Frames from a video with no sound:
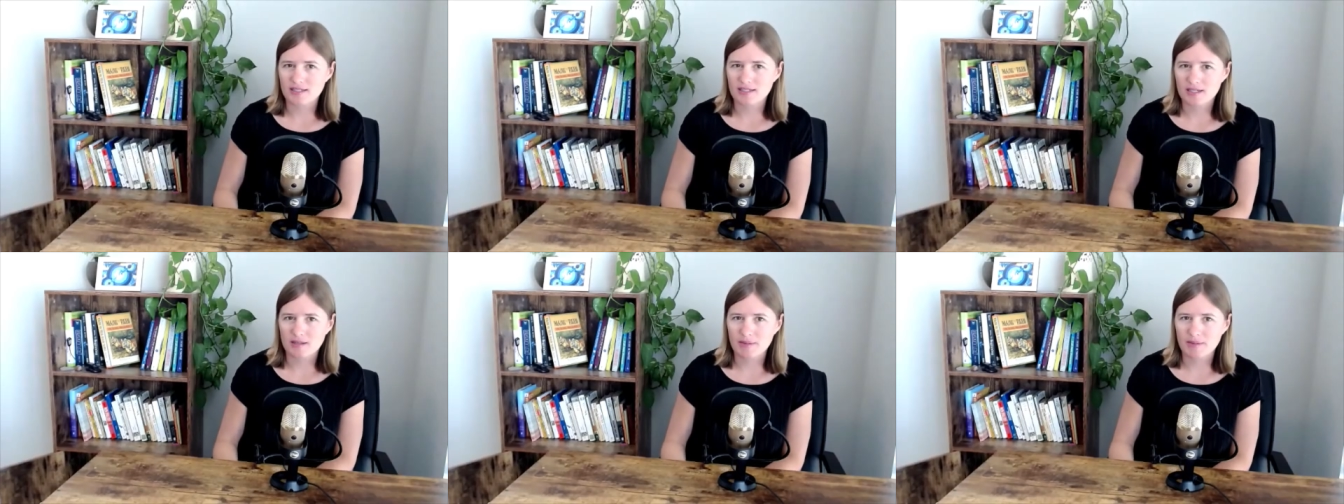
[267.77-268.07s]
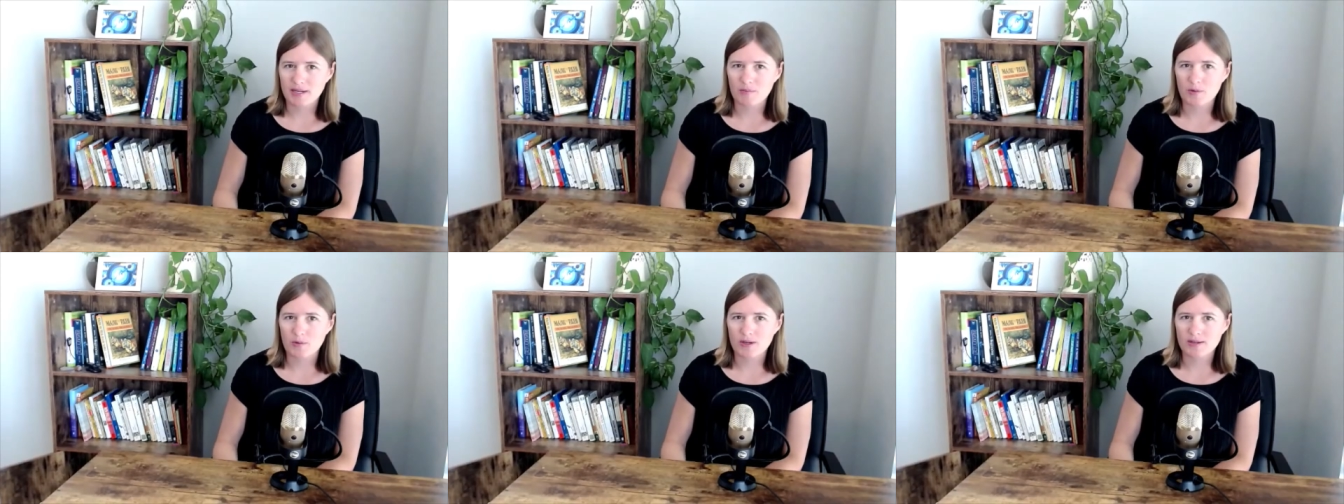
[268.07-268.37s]
to him
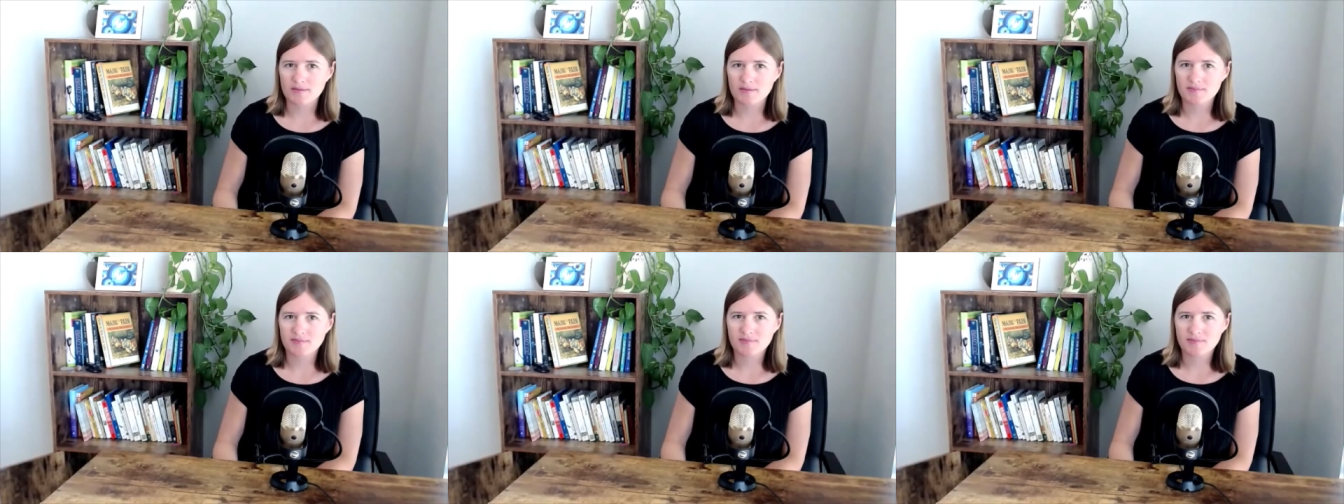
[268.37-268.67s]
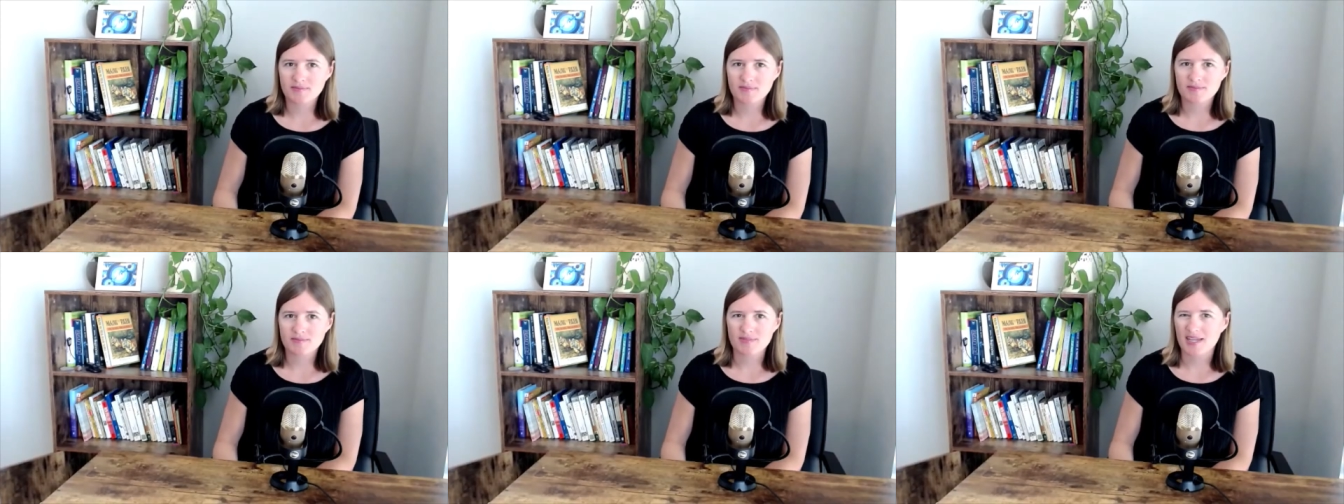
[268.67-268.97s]
anymore.
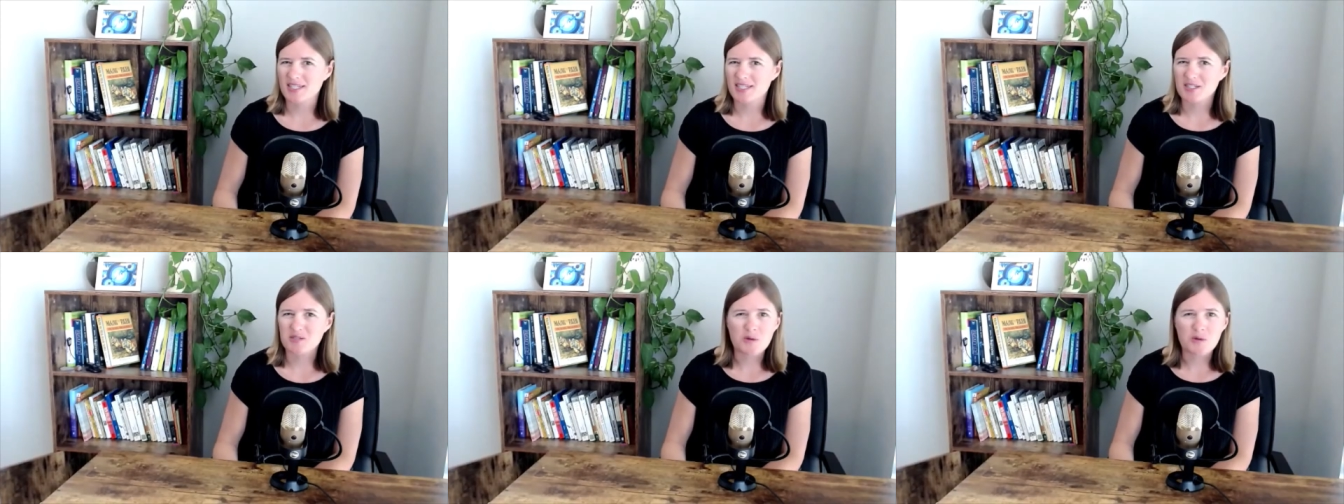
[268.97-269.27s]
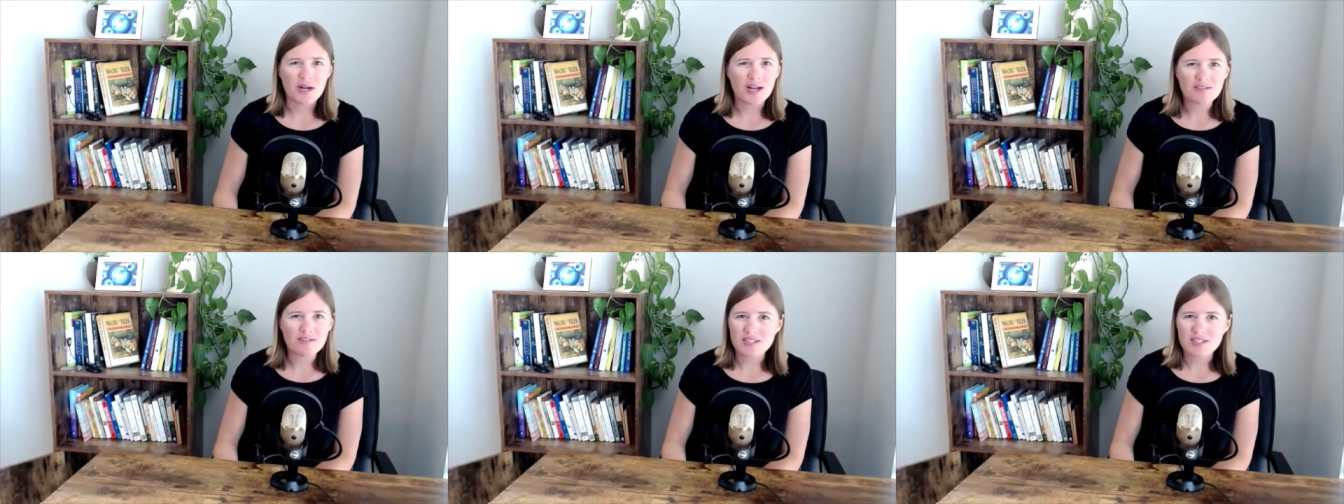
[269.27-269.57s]
I didn't
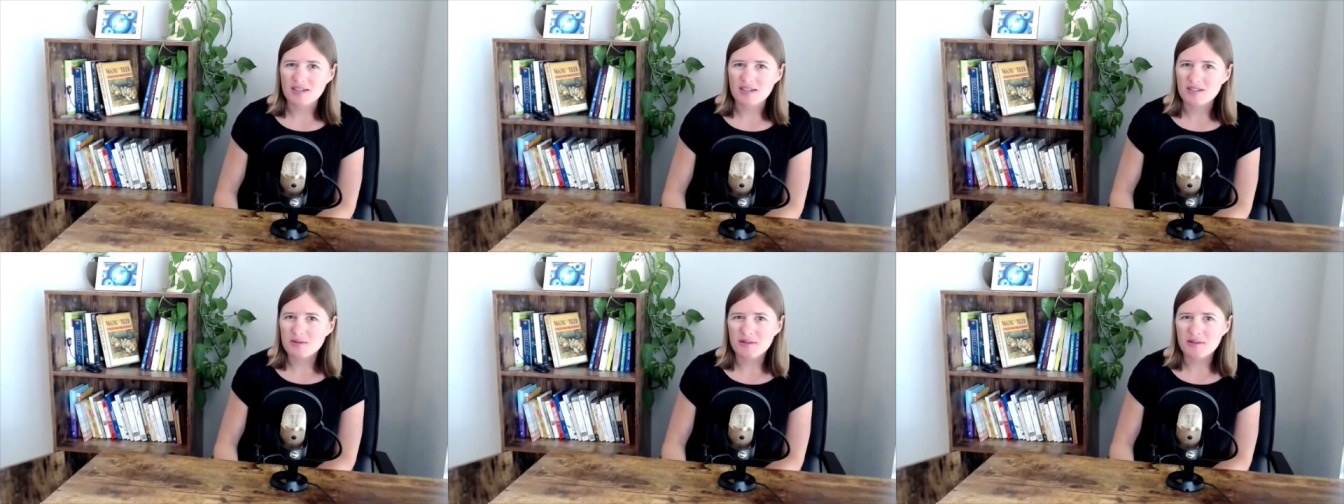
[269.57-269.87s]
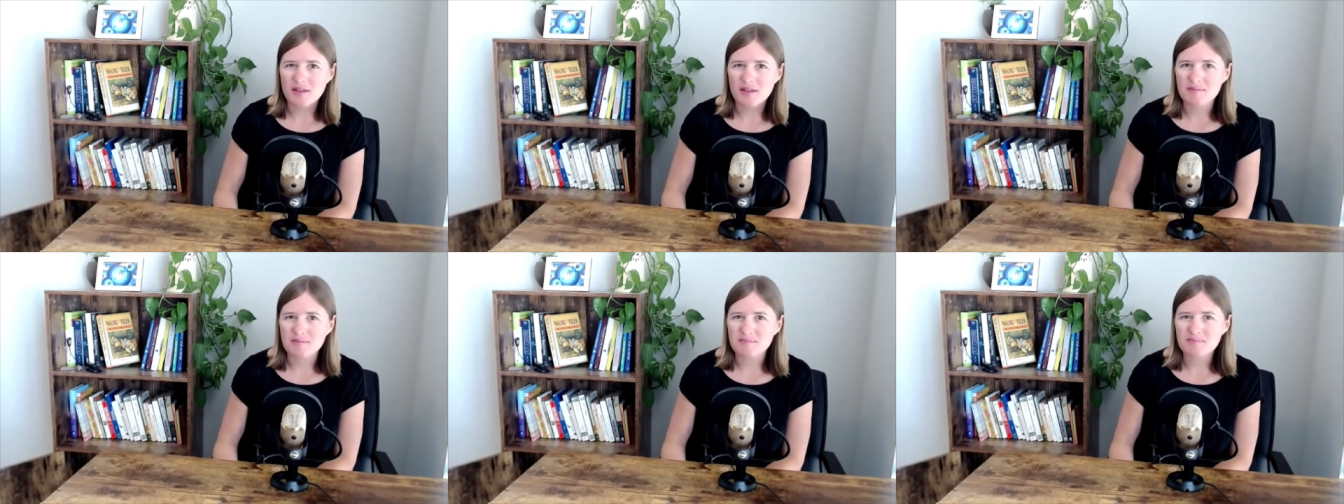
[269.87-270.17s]
want to have sex with
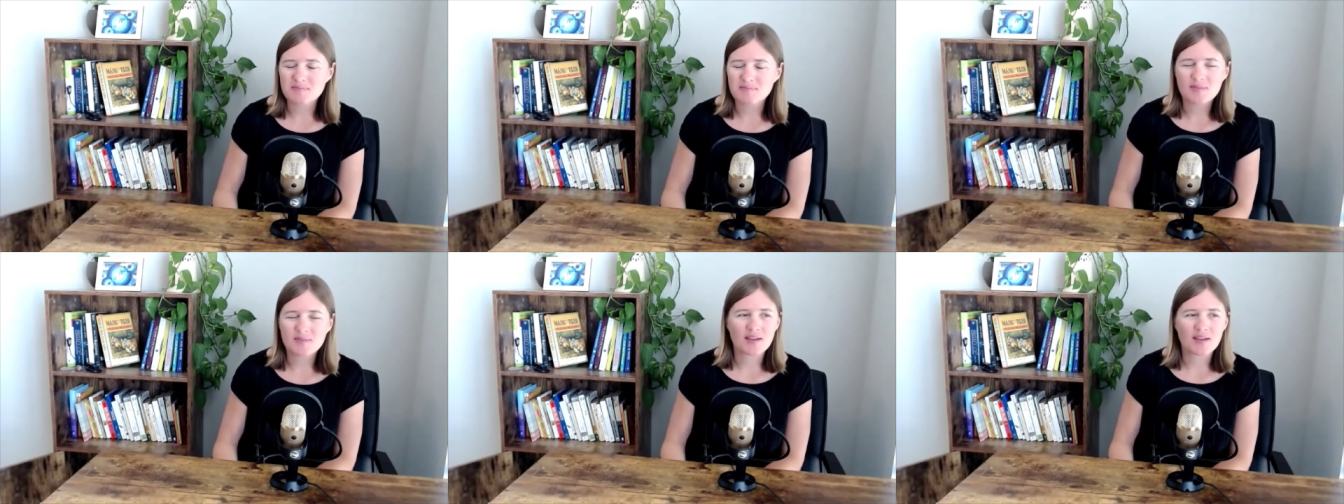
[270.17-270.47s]
him.